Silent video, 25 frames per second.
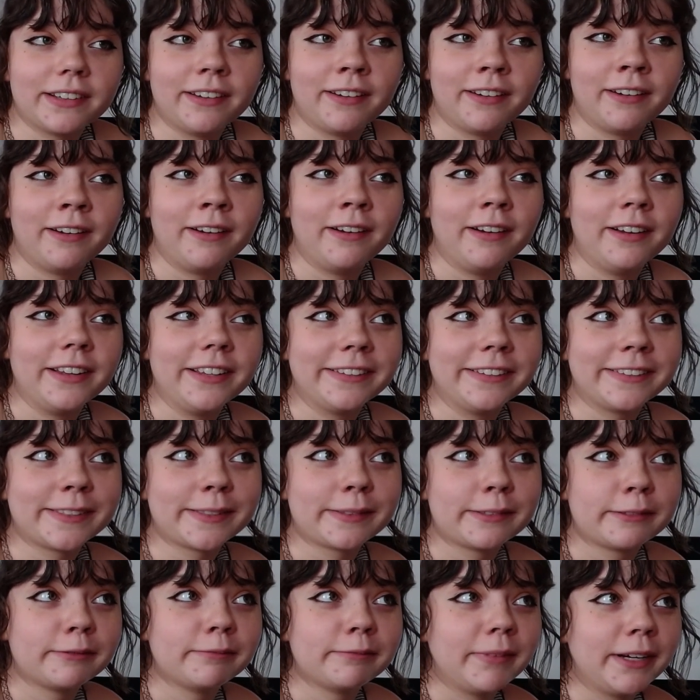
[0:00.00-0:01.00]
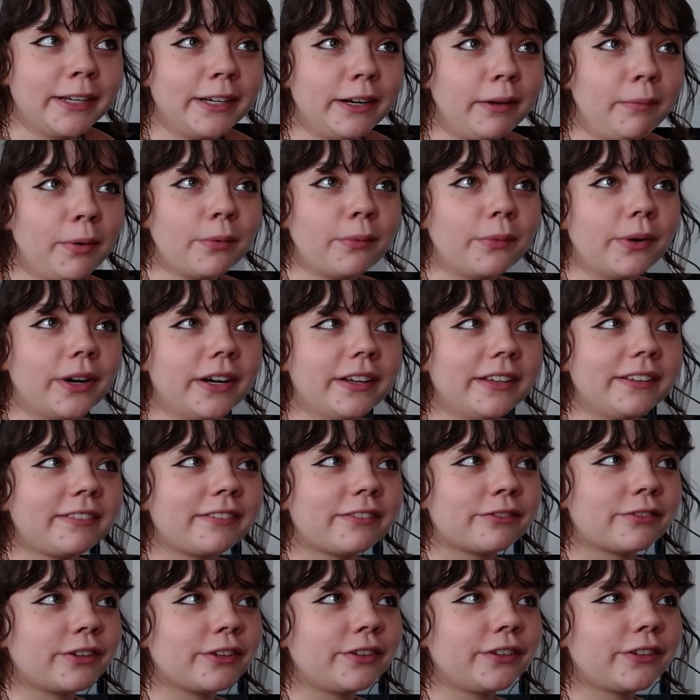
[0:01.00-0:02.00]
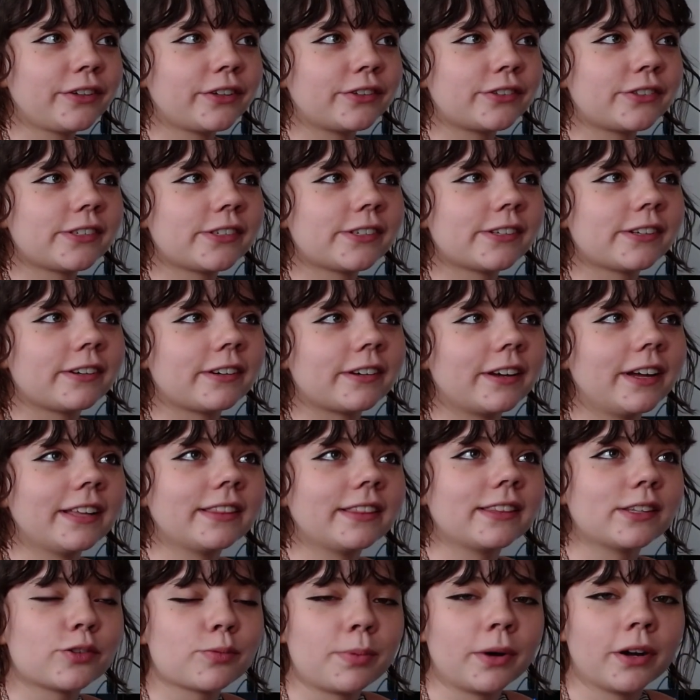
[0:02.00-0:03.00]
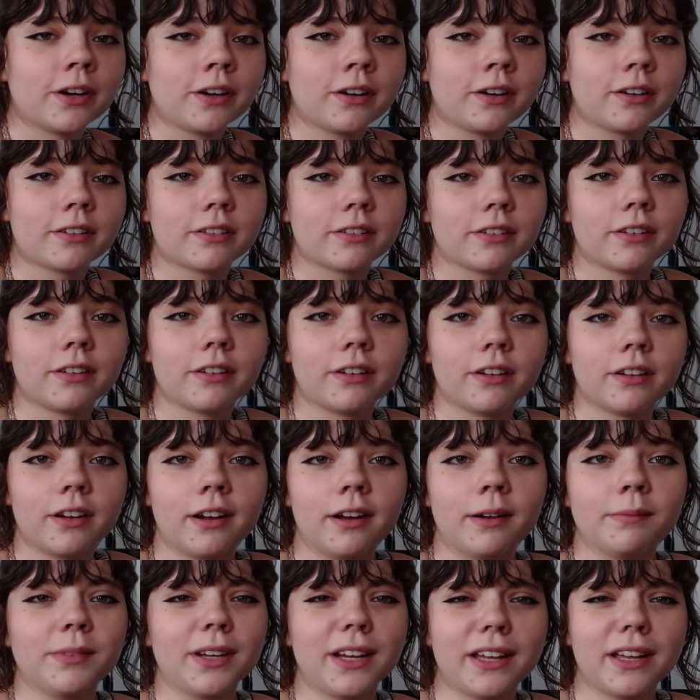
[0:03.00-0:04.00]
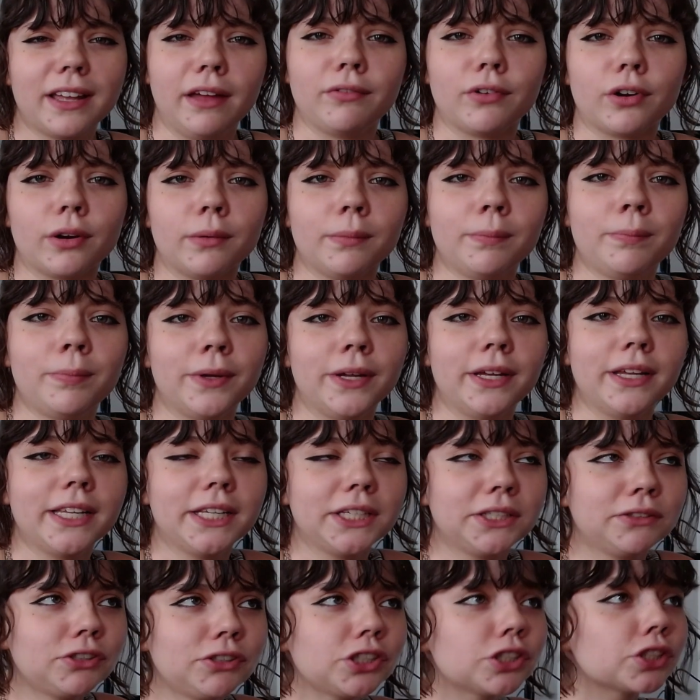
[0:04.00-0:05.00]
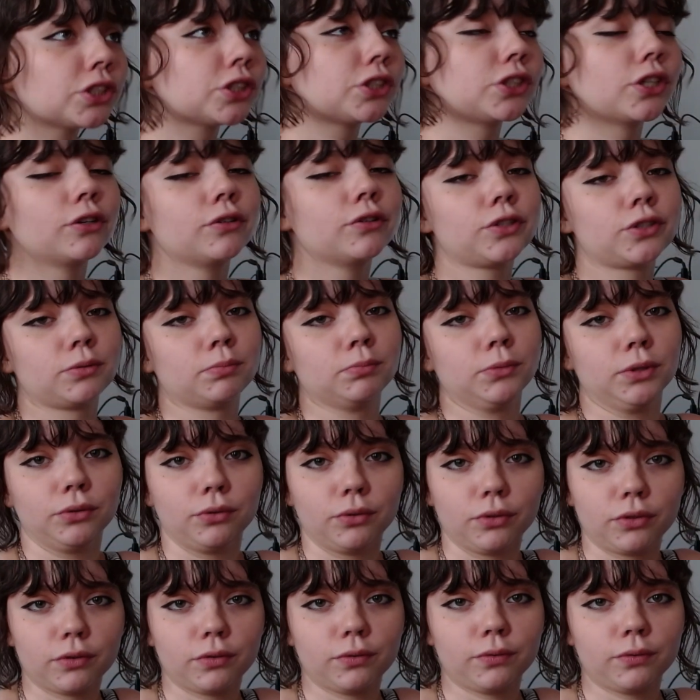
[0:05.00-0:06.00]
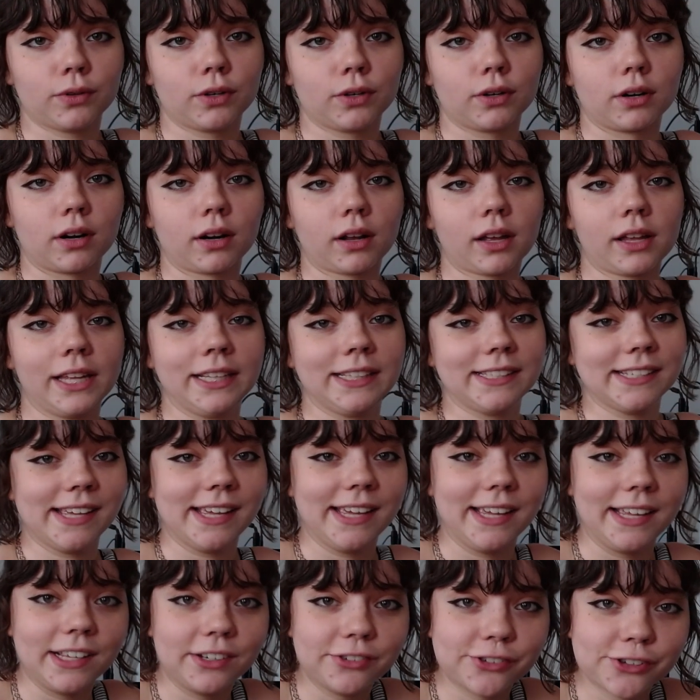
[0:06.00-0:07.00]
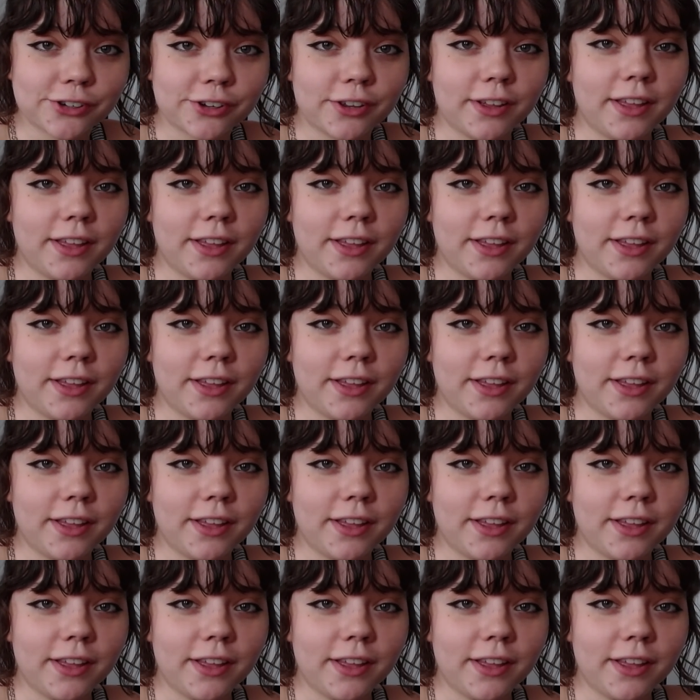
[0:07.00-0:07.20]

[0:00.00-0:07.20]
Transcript: It's my number 1 roller coaster at this park. Not ever, but it was just so smooth for its age.